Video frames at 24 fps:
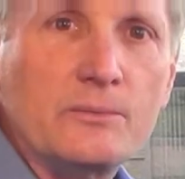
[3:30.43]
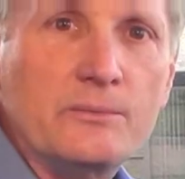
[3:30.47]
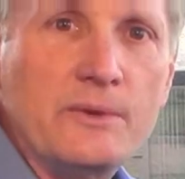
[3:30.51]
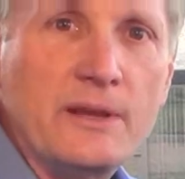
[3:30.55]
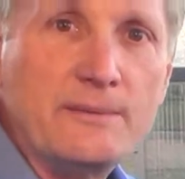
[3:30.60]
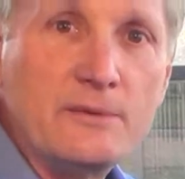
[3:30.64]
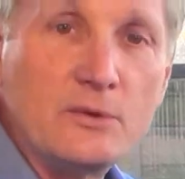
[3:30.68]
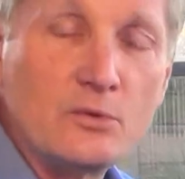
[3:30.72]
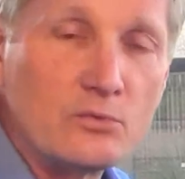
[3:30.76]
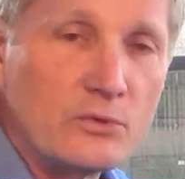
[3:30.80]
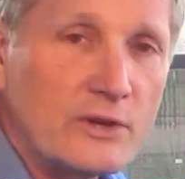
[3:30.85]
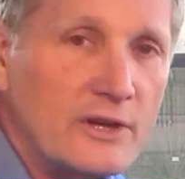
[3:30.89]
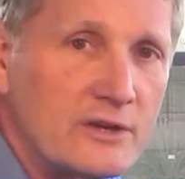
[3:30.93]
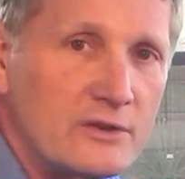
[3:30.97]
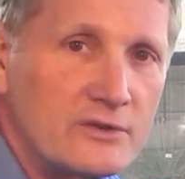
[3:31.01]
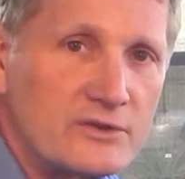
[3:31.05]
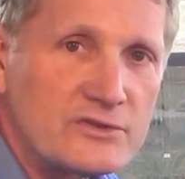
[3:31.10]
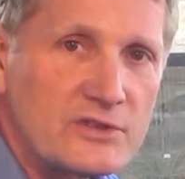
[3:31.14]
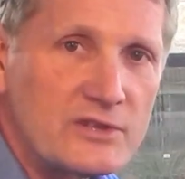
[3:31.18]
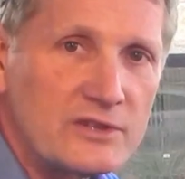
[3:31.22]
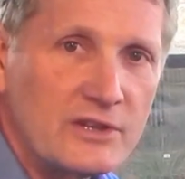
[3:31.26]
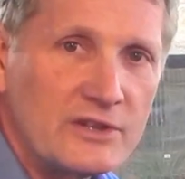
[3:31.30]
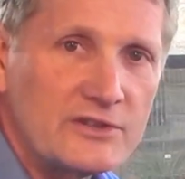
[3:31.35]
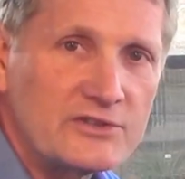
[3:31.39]
maybe
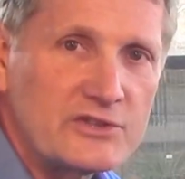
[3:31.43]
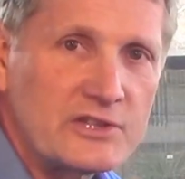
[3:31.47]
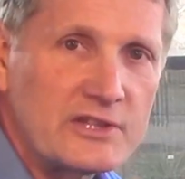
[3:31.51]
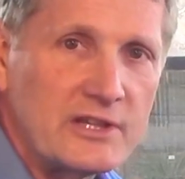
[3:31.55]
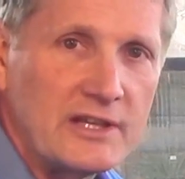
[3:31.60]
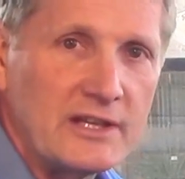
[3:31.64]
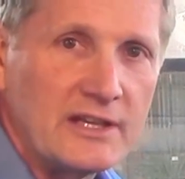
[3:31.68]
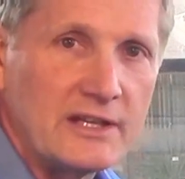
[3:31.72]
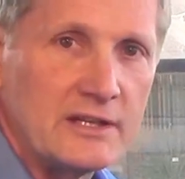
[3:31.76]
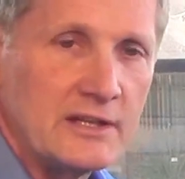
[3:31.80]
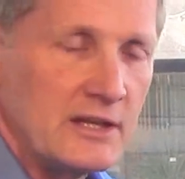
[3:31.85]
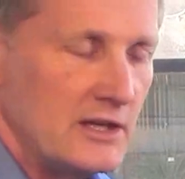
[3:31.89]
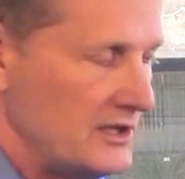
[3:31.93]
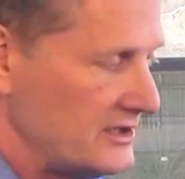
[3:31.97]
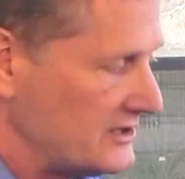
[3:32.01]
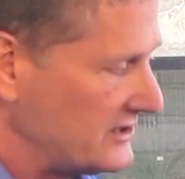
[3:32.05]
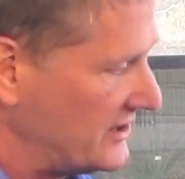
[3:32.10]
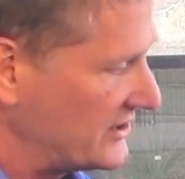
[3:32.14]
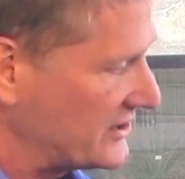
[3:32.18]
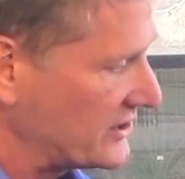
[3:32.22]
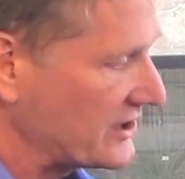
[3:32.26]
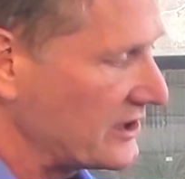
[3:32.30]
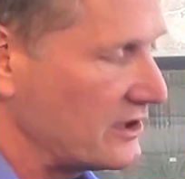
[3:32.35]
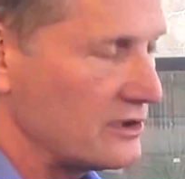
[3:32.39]
wrinkles on our skin,
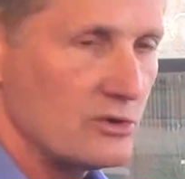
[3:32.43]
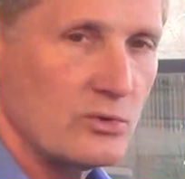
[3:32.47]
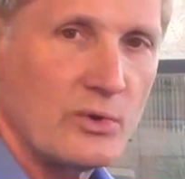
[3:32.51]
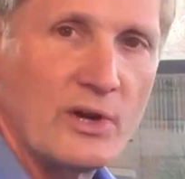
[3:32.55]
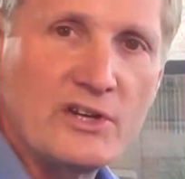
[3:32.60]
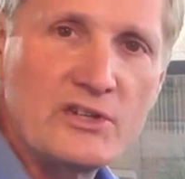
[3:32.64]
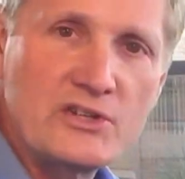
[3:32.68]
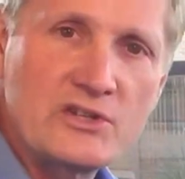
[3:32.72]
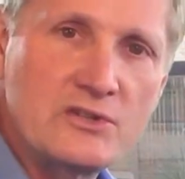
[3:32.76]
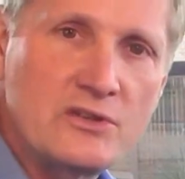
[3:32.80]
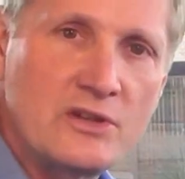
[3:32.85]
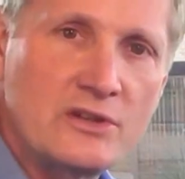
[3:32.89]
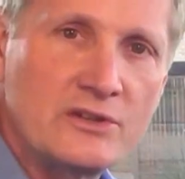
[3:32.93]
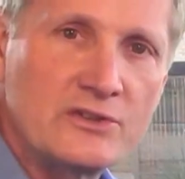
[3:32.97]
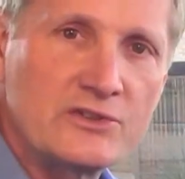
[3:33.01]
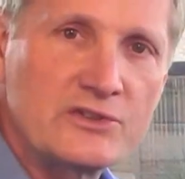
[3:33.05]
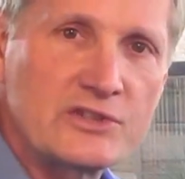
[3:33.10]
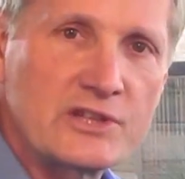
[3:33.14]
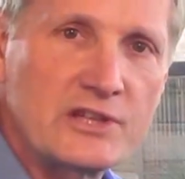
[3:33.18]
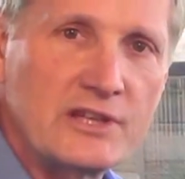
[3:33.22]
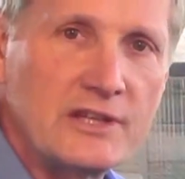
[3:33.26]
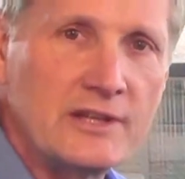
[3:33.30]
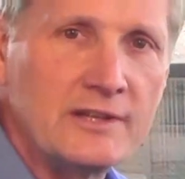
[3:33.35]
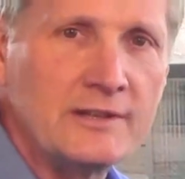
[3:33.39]
discoloration on our
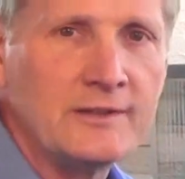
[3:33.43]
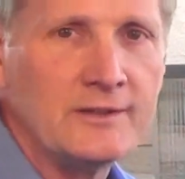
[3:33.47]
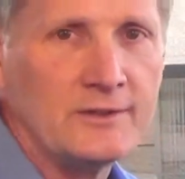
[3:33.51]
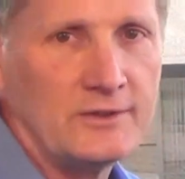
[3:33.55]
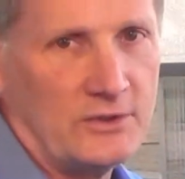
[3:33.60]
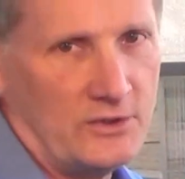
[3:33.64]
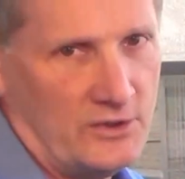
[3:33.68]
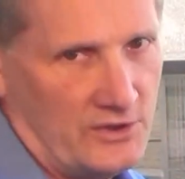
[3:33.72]
skin,